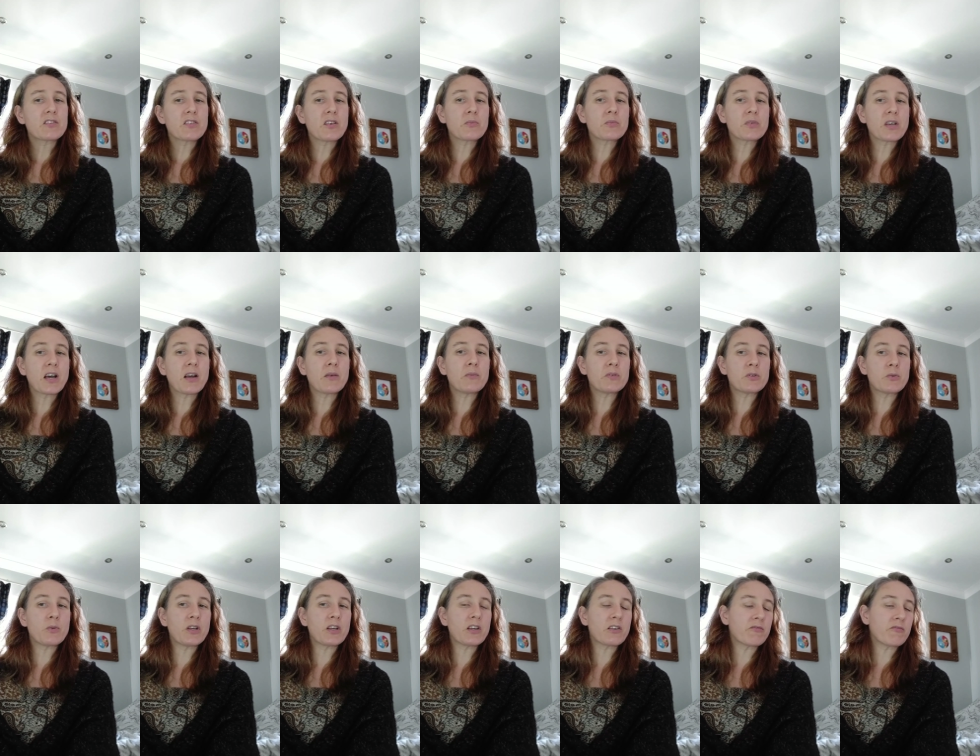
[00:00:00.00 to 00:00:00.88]

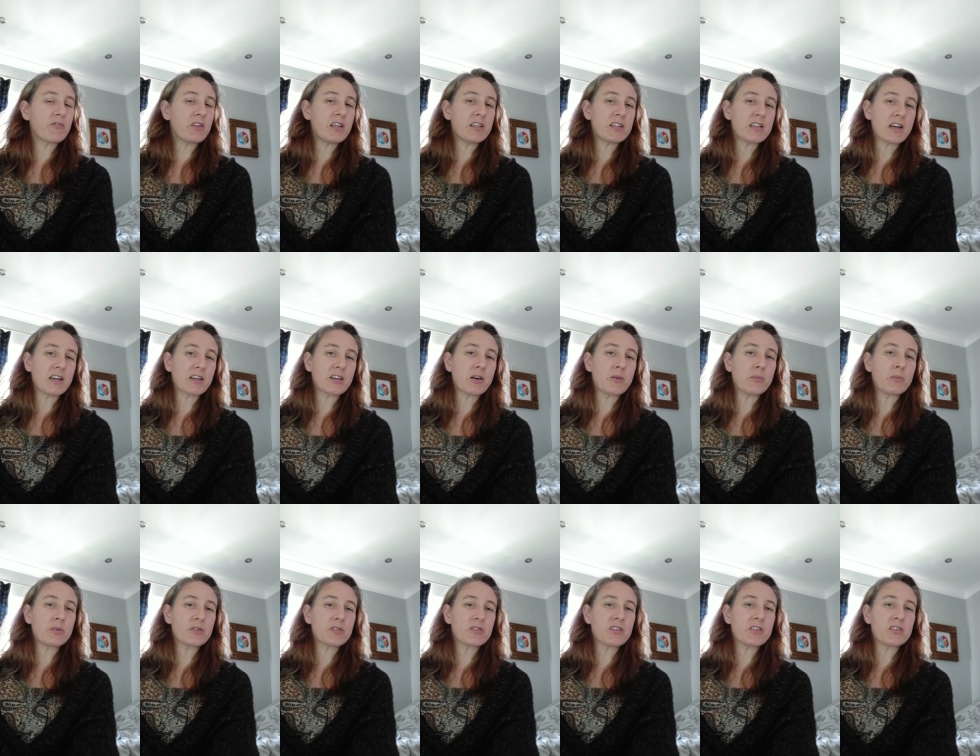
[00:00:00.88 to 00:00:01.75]
Sometimes we can read our
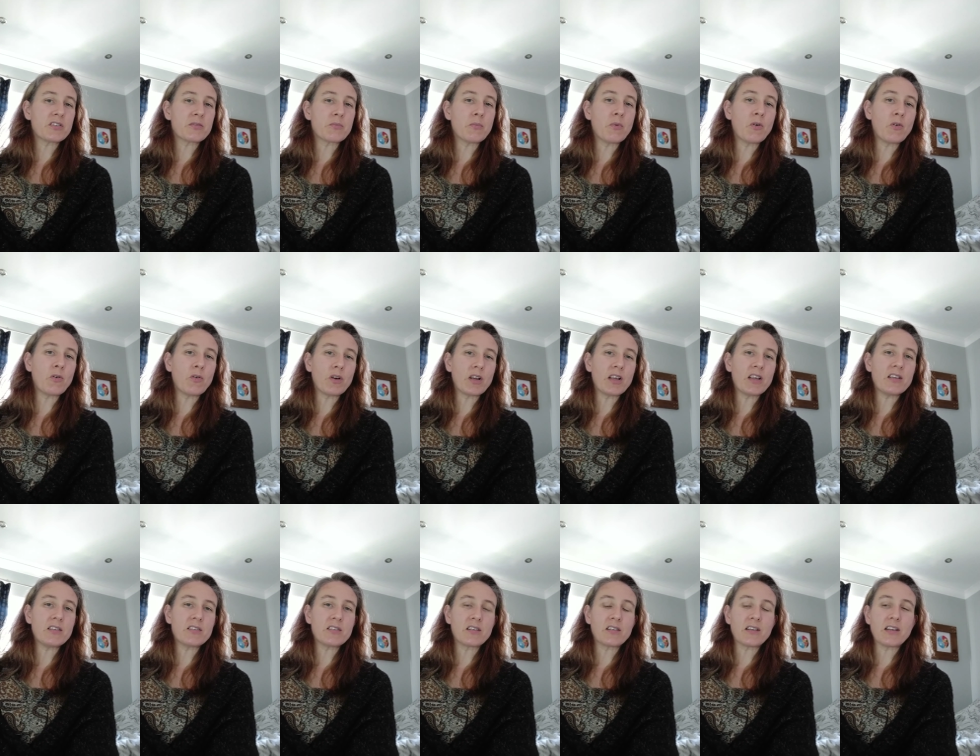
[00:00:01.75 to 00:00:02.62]
compasses more
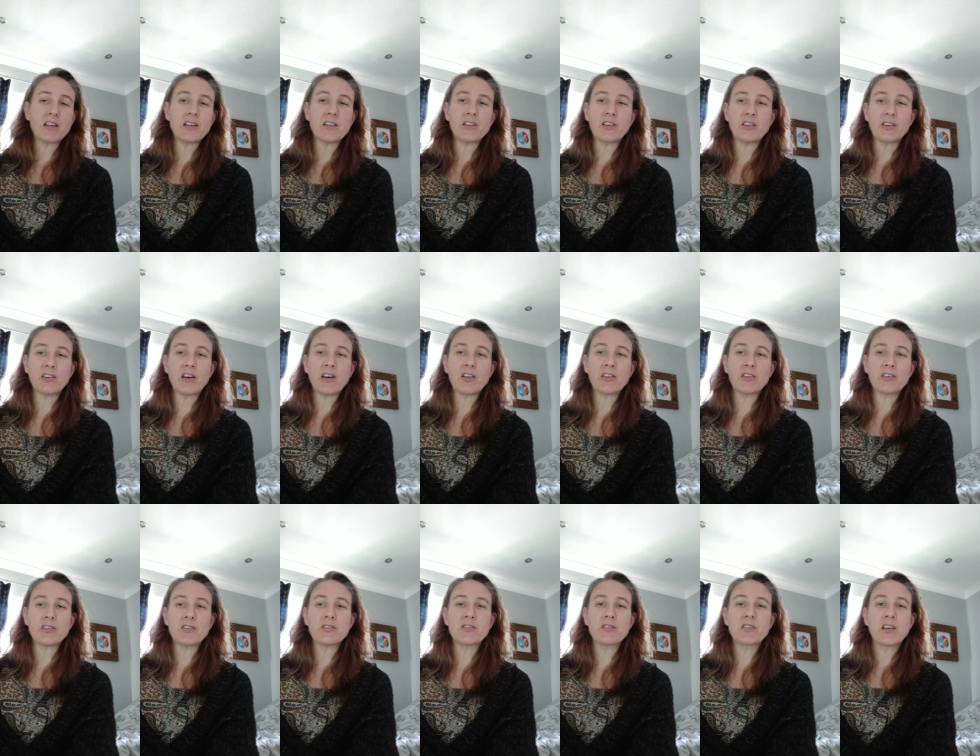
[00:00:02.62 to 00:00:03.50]
easily than
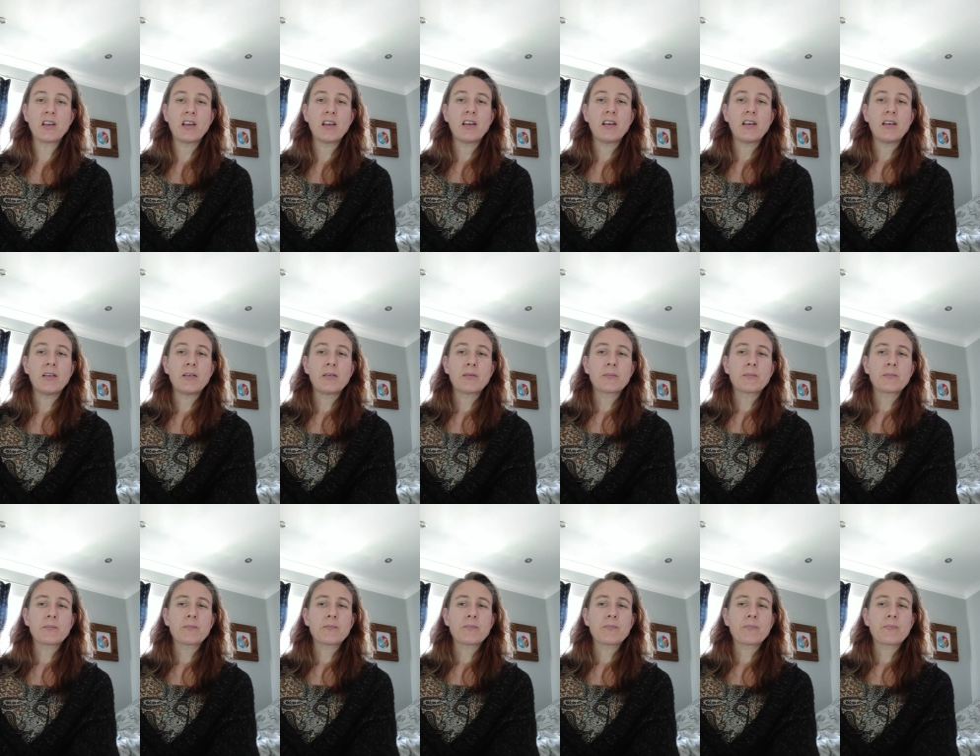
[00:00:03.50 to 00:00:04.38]
others,
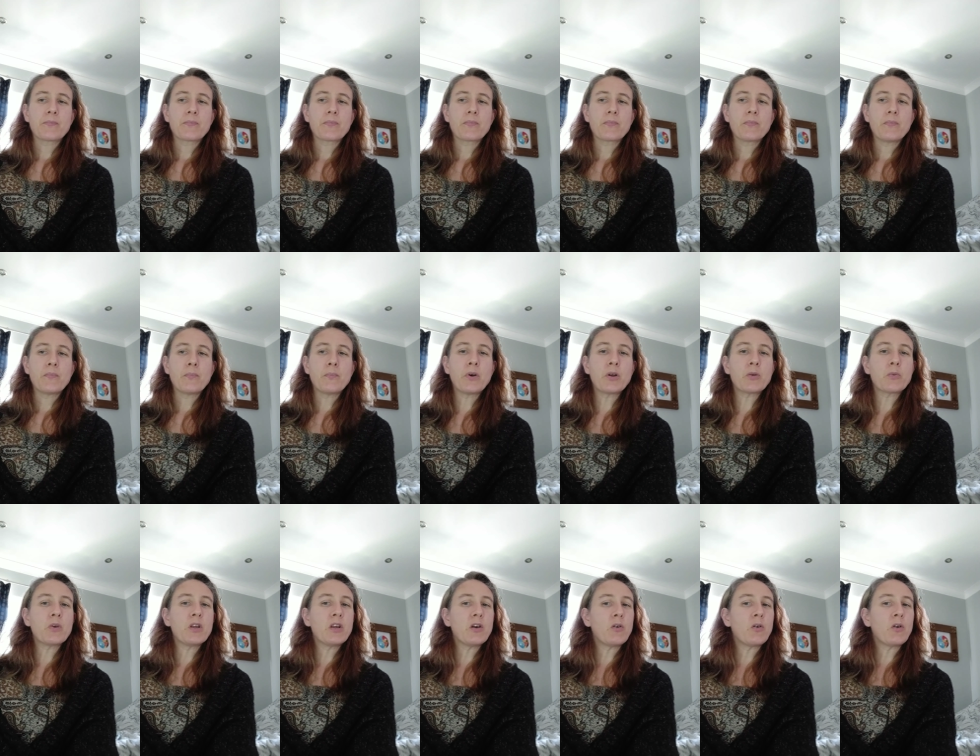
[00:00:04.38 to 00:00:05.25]

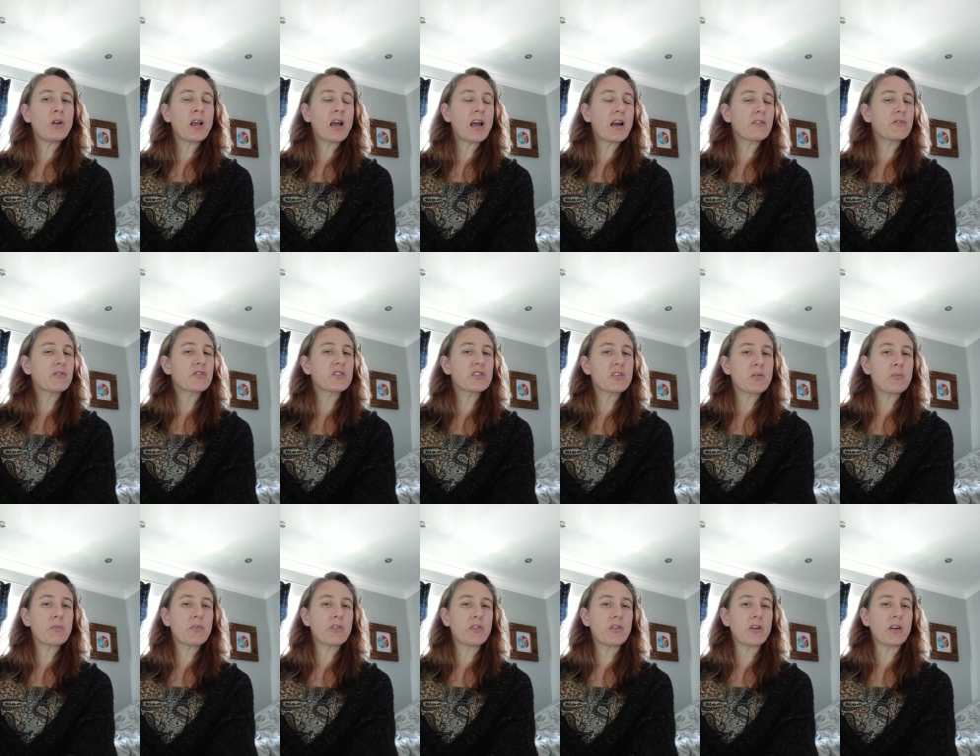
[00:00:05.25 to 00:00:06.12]
but we all have
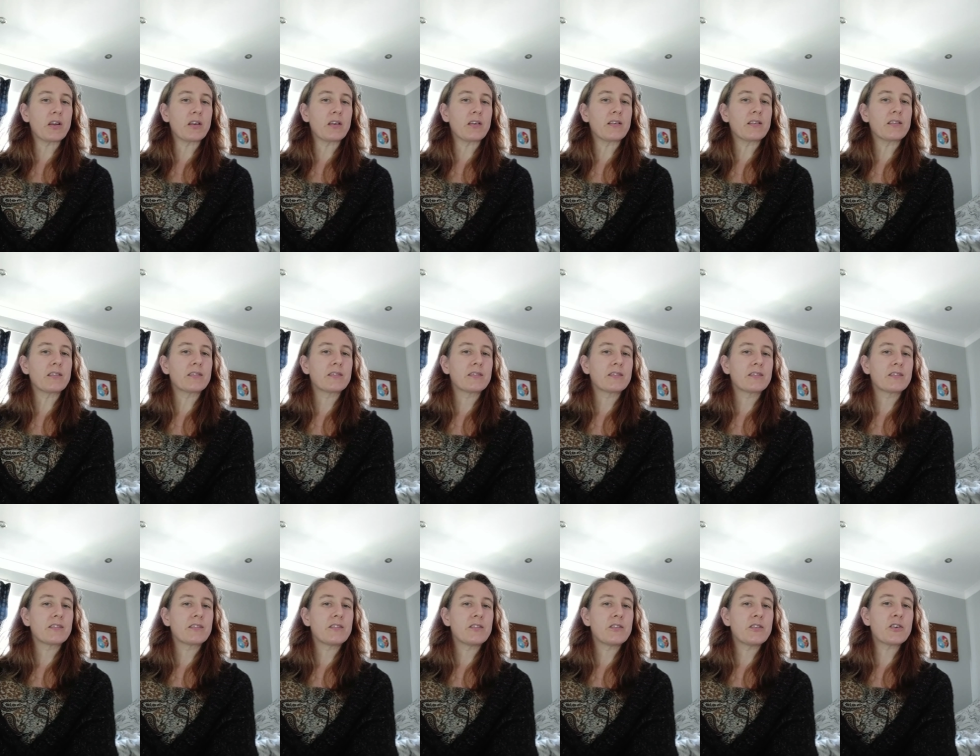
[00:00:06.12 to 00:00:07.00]
something
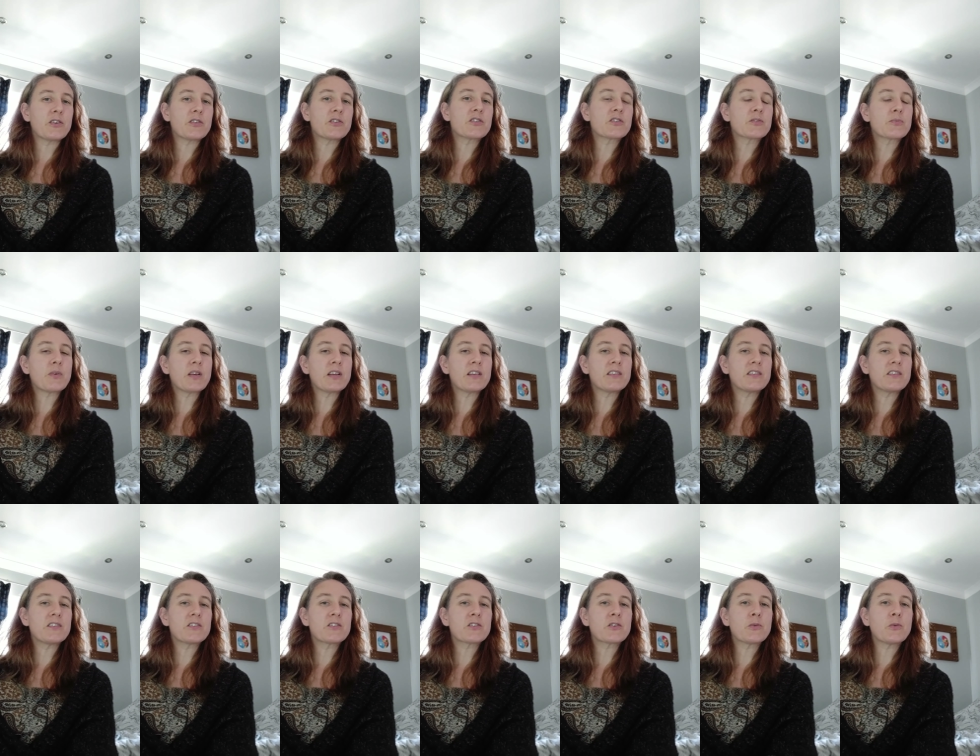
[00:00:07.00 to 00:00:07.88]
that
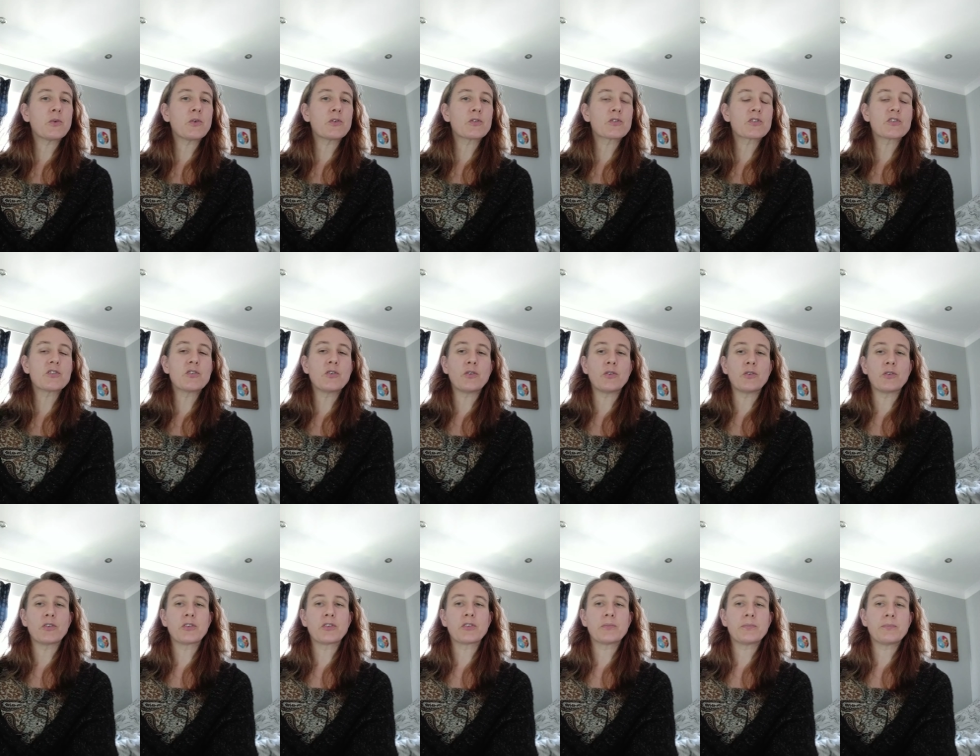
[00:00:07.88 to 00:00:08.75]
spins towards
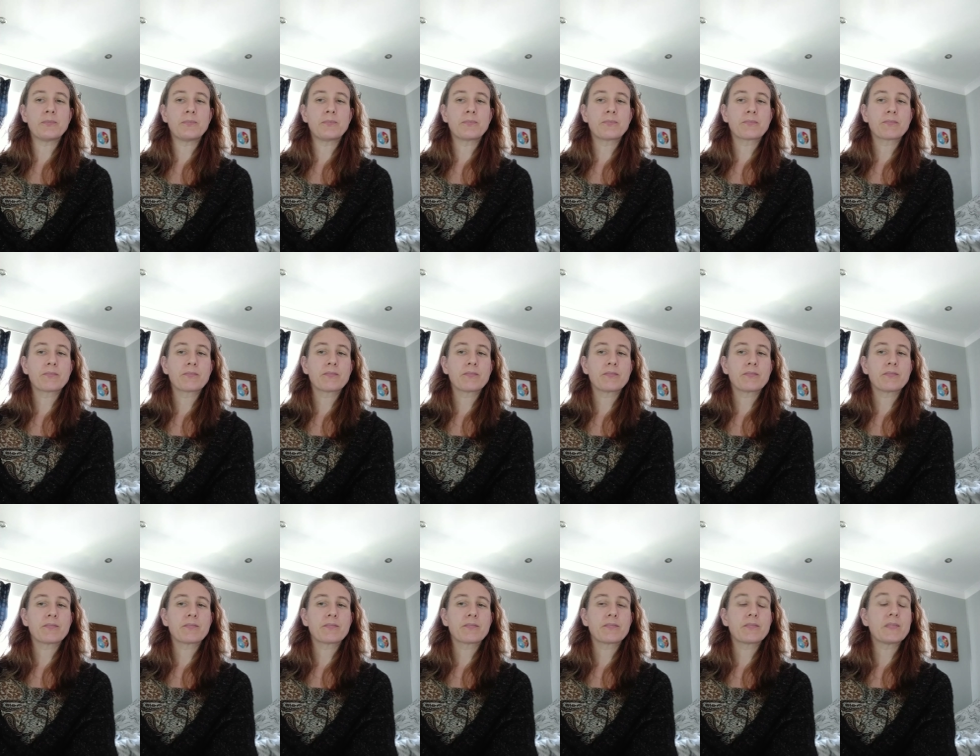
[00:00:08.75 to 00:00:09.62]
north,
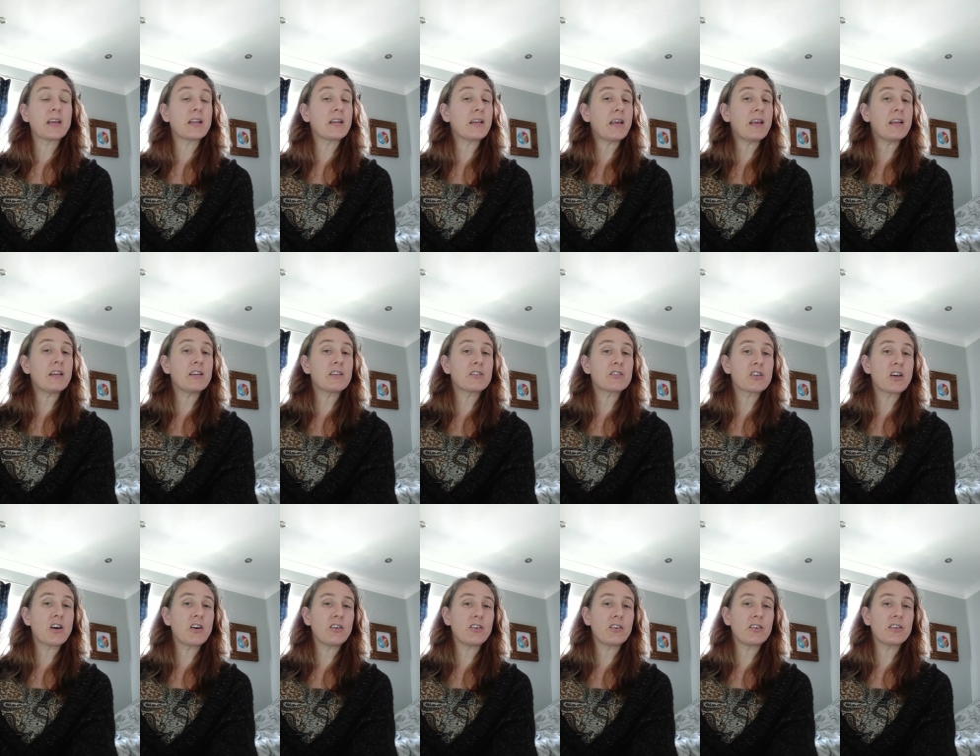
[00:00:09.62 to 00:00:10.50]
an inner
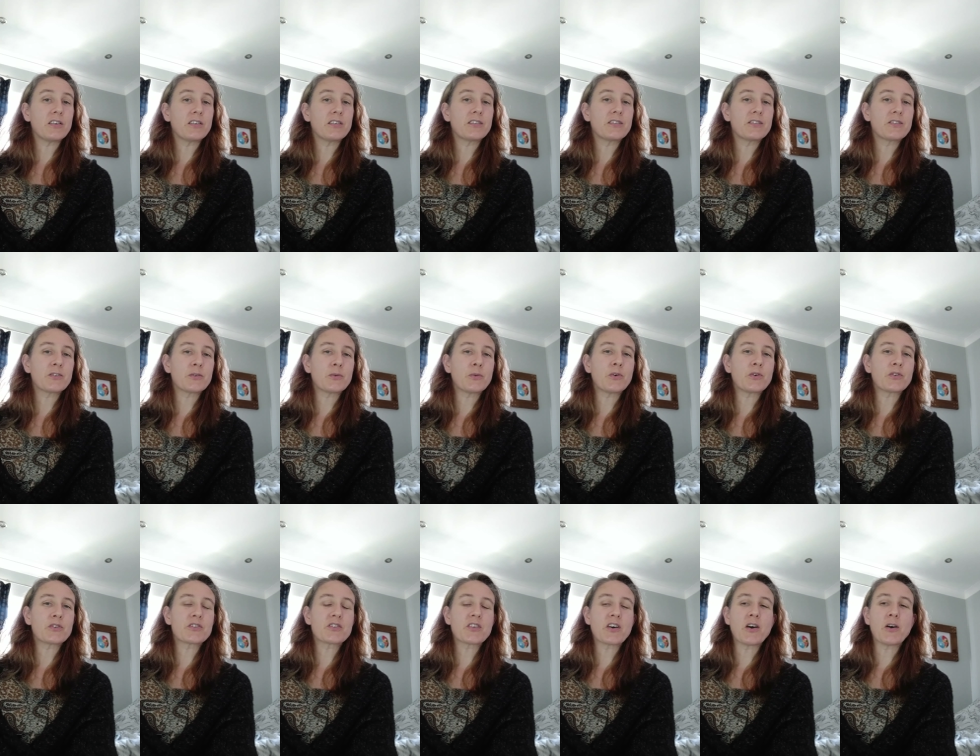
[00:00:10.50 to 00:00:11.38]
tug
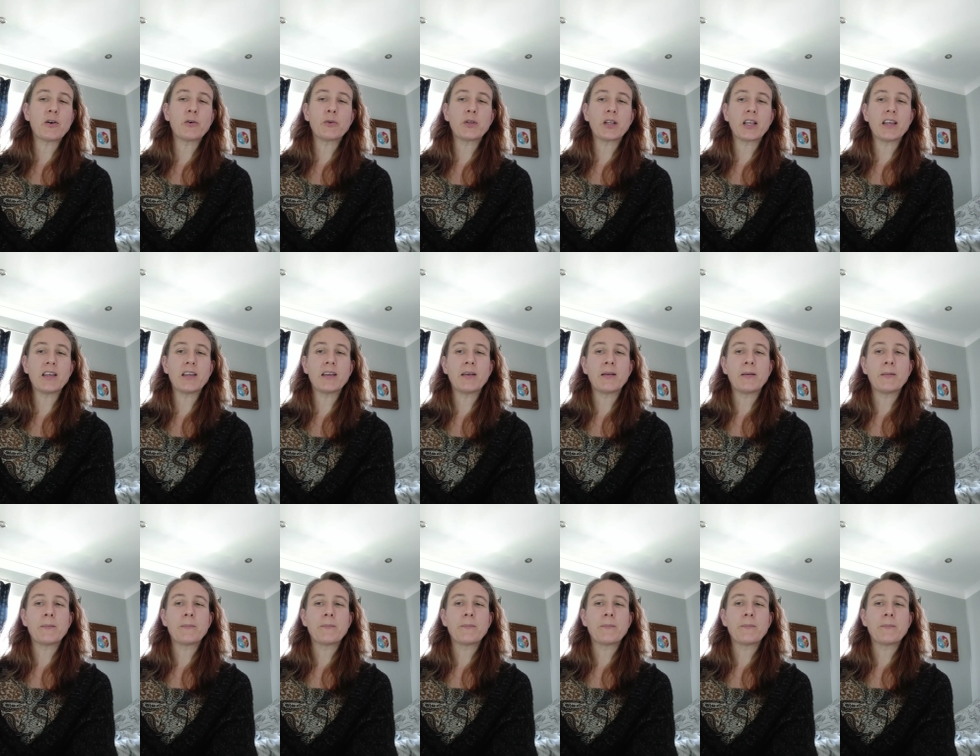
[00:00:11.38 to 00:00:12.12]
towards the holy.